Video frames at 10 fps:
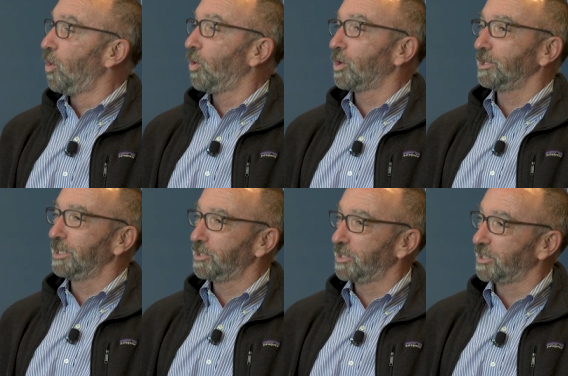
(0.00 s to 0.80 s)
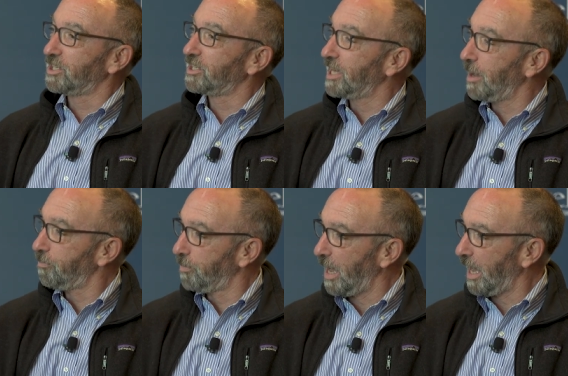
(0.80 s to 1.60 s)
or at least a
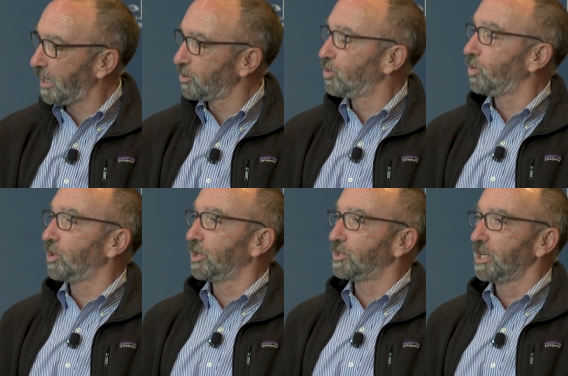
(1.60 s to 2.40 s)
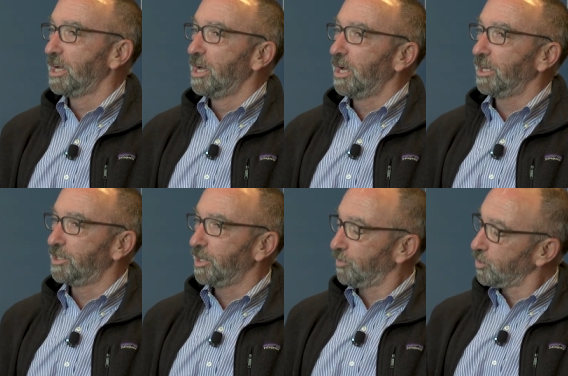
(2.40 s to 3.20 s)
step back towards a
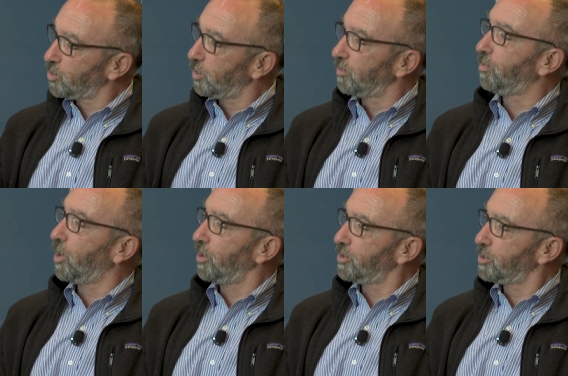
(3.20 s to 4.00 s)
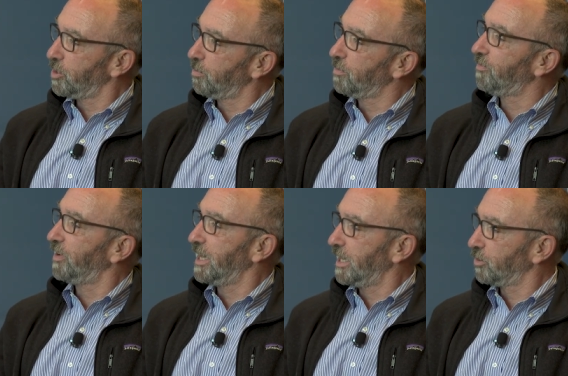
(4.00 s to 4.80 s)
different sort of partnership and
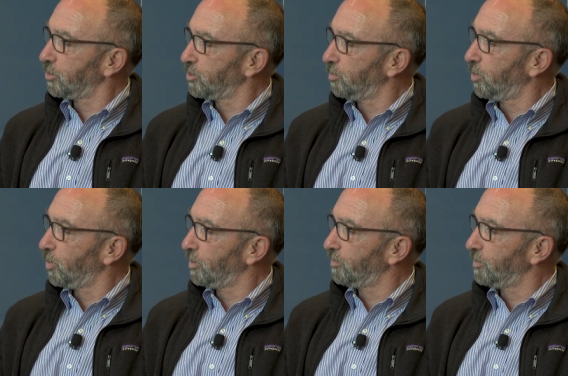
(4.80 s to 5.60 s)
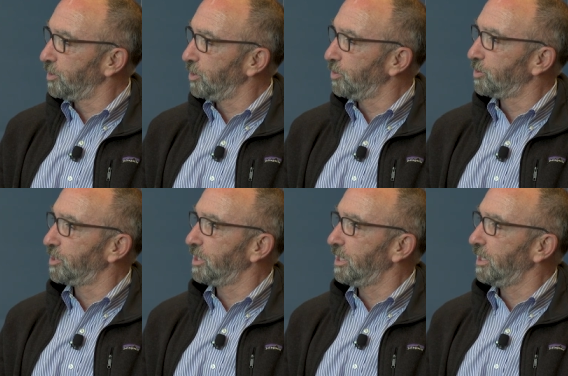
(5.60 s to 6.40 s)
financial support for the
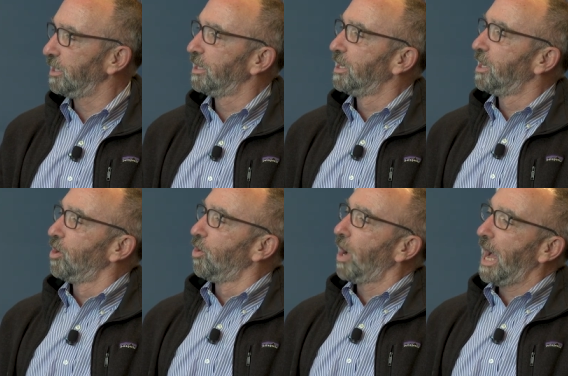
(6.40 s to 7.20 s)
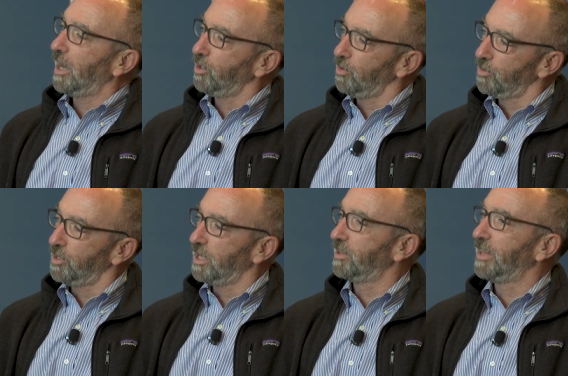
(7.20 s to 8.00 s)
UC. How do you
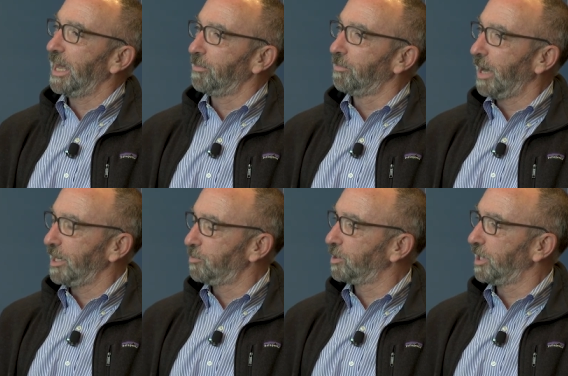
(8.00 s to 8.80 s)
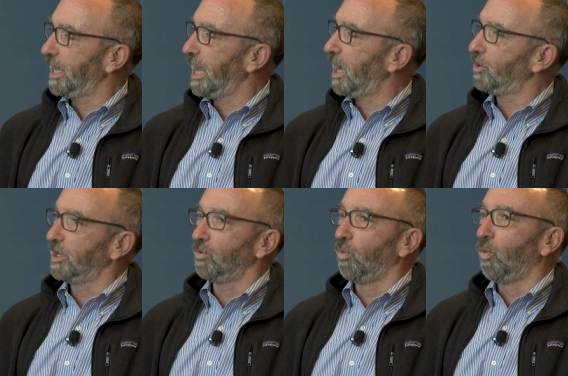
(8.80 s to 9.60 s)
think that might play out,
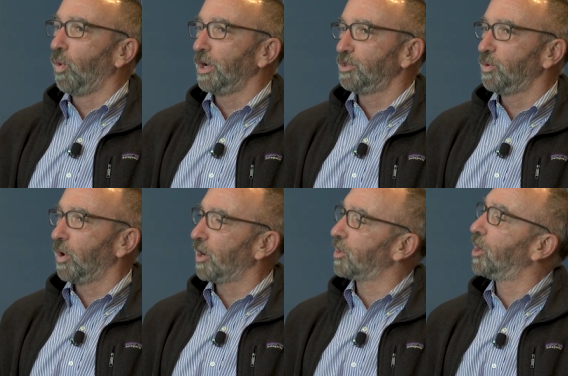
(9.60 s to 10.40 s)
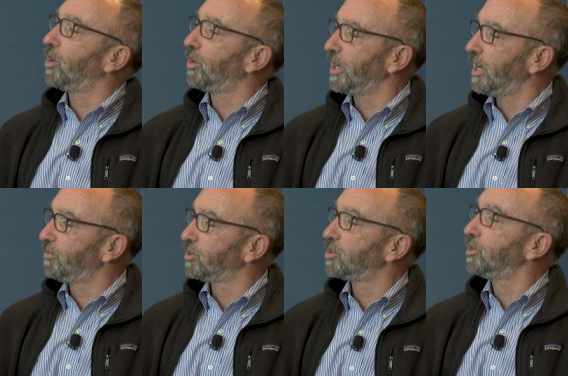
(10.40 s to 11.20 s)
and what do our current
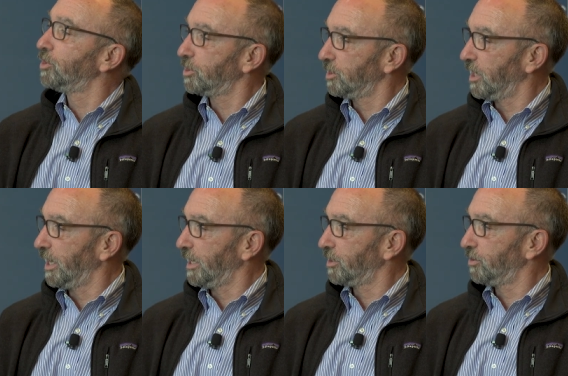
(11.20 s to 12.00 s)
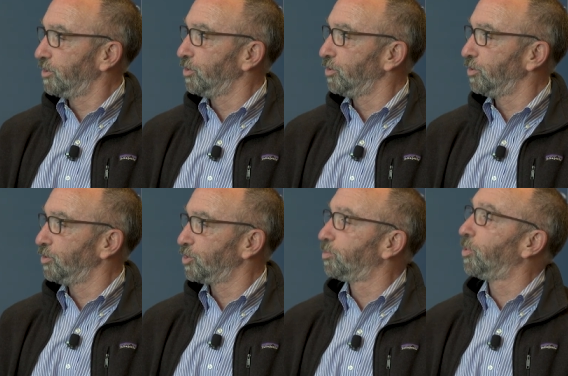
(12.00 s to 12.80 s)
efforts look like
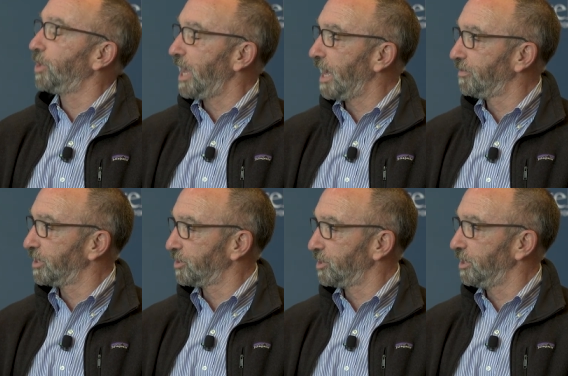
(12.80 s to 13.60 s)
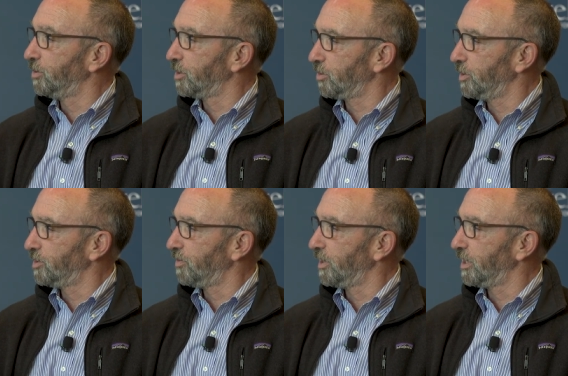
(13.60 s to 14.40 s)
to support advocacy to
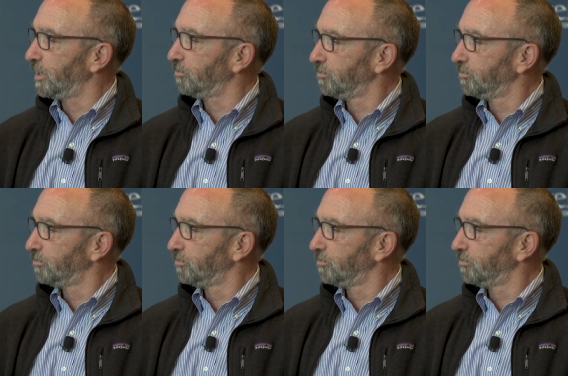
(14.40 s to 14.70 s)
increase funding?